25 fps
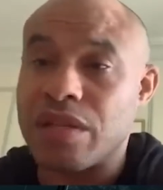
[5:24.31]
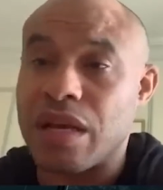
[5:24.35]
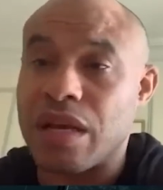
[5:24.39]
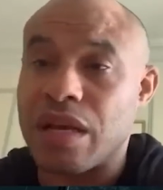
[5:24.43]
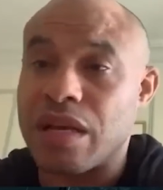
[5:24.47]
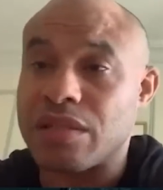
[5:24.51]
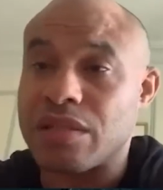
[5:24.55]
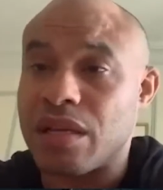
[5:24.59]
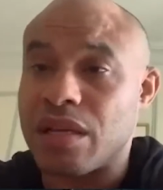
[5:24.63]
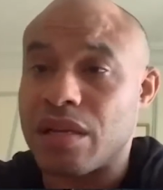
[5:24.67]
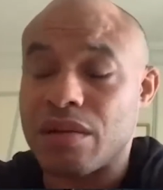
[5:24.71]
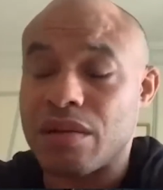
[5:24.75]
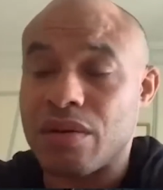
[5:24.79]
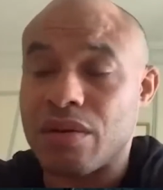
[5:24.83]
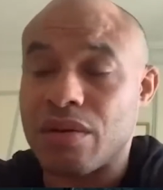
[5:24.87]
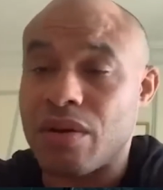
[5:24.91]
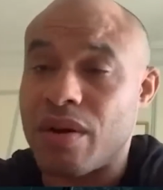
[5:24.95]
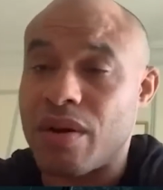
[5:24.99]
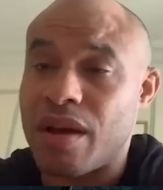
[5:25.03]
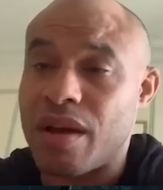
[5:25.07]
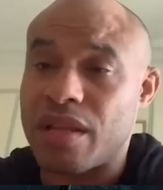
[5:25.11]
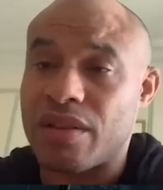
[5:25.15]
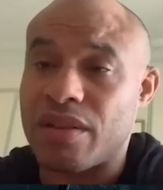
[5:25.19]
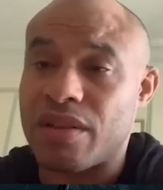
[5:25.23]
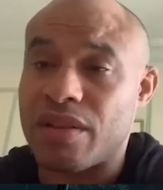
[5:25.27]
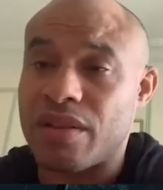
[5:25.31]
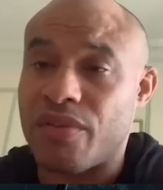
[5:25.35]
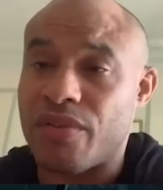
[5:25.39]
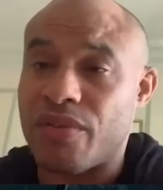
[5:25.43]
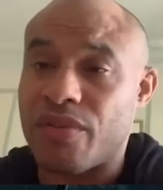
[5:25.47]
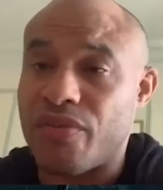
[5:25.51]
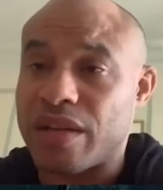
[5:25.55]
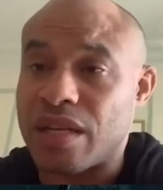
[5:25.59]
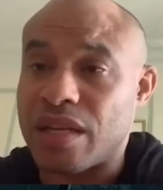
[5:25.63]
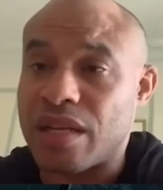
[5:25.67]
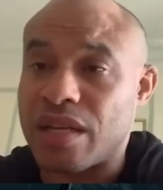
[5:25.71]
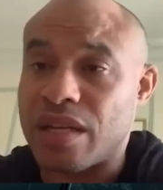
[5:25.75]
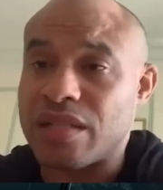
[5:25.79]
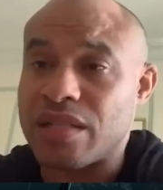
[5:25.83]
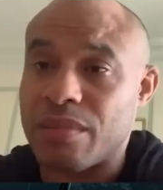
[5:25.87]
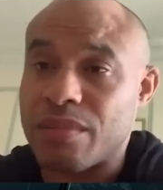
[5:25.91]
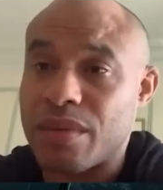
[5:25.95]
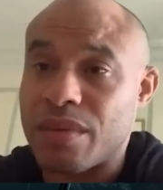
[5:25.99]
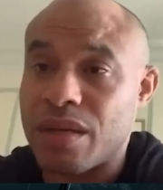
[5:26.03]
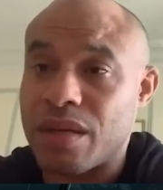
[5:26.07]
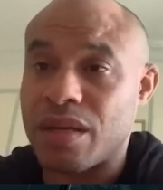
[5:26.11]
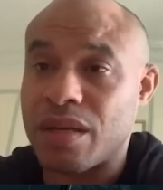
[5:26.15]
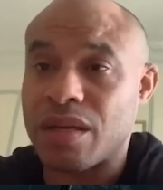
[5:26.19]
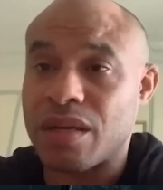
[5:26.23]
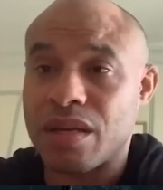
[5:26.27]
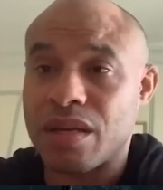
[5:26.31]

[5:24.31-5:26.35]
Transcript: legacy, go ahead and fight Islam.